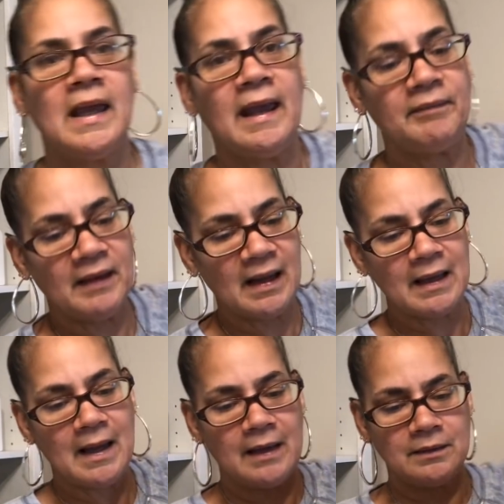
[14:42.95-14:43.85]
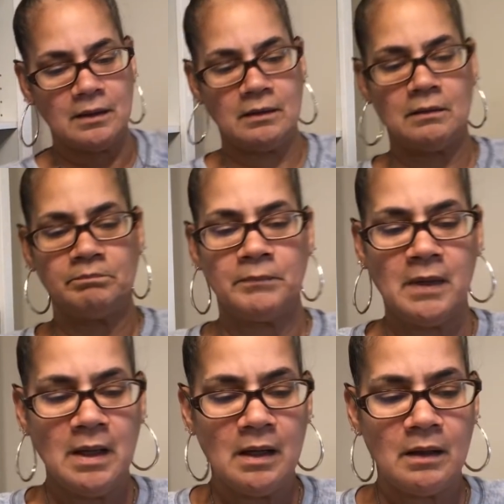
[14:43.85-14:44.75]
and then I got um,
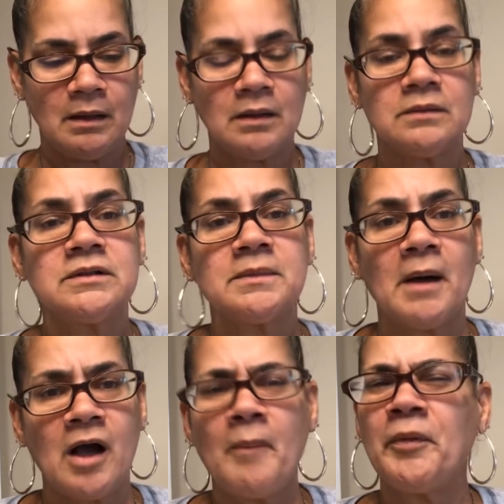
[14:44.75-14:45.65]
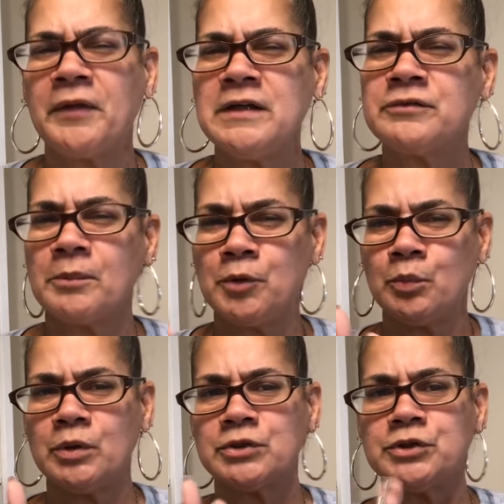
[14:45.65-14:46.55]
uh, so a couple things from
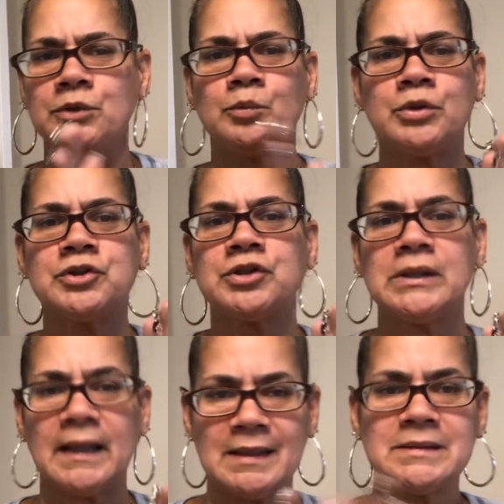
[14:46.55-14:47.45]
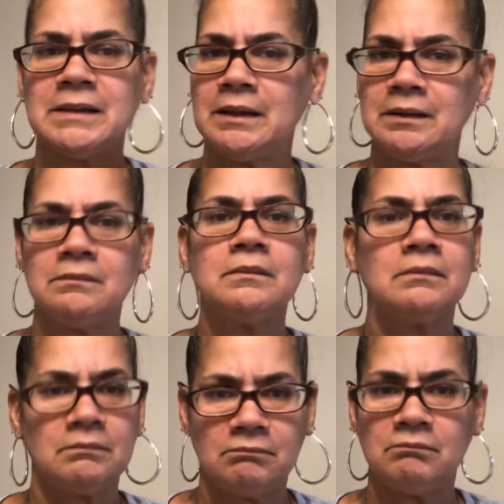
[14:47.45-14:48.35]
Goodwill, too, which, like I said,
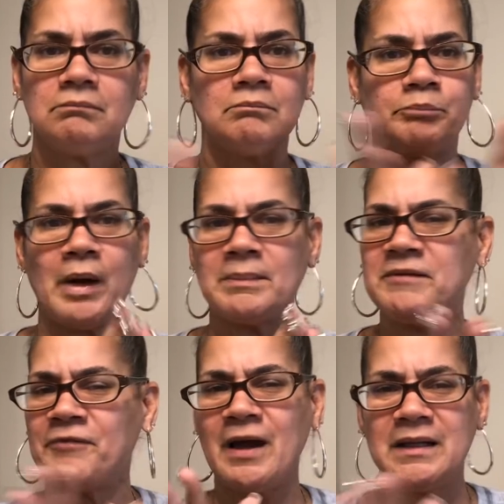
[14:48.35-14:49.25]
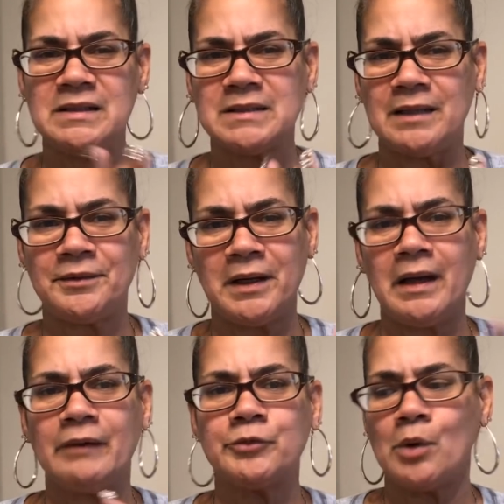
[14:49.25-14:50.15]
probably Friday, Saturday,
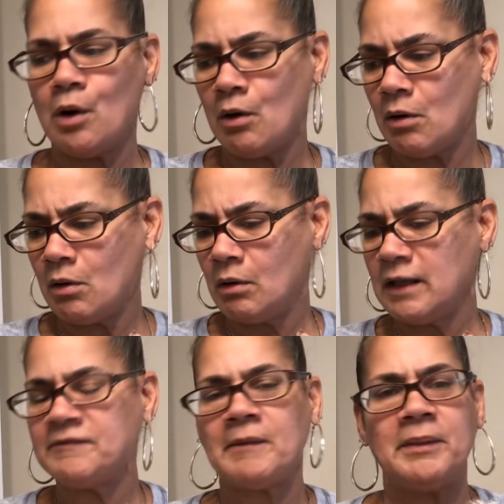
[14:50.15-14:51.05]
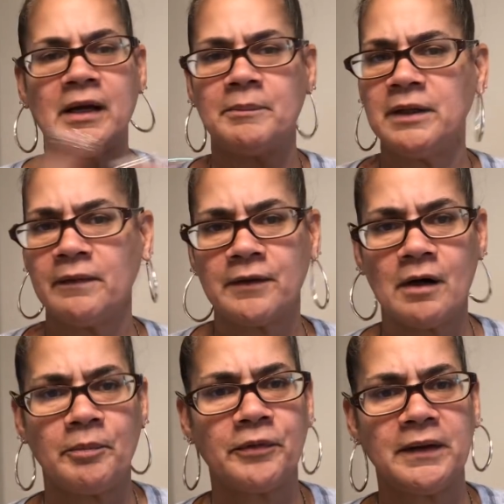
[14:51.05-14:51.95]
I'll do a haul if I pick up another
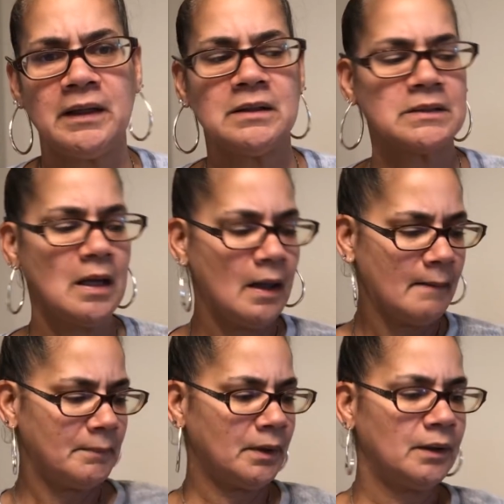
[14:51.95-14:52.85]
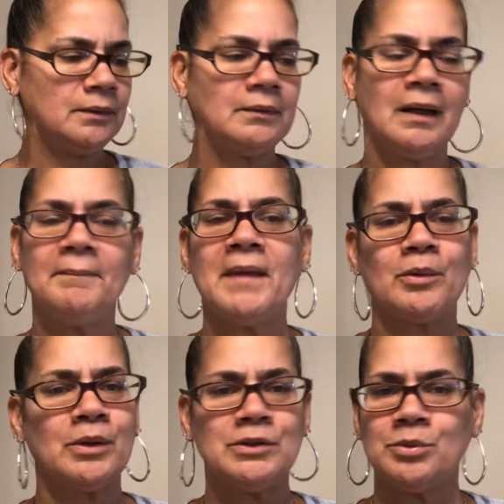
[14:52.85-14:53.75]
couple things. But I'm not
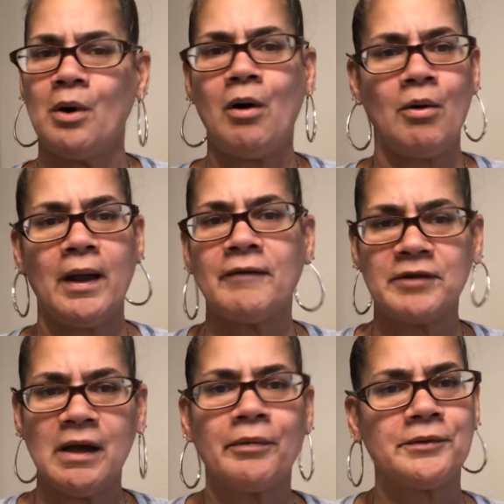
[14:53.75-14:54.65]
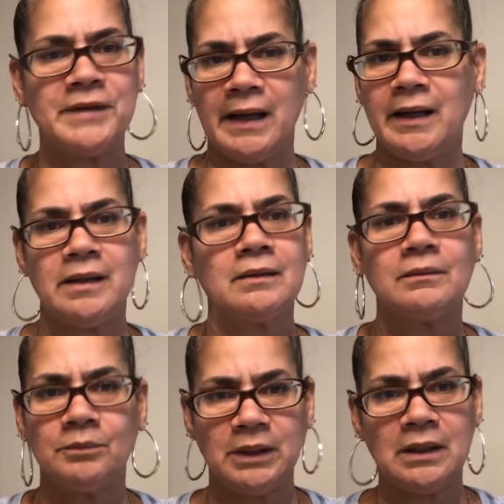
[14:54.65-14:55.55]
going to do a haul every other day
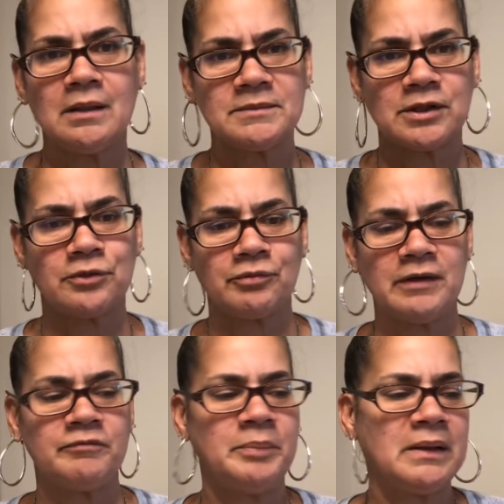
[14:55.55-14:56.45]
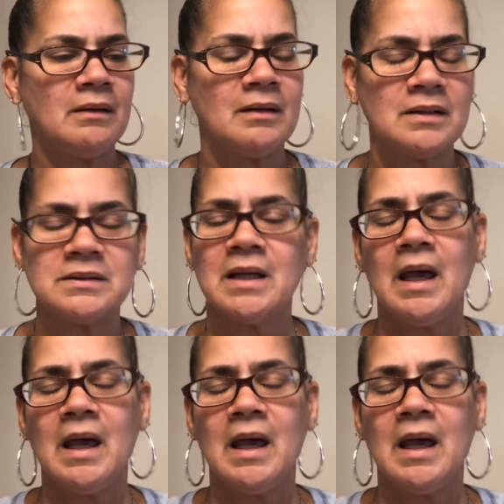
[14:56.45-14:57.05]
when it comes to thrift because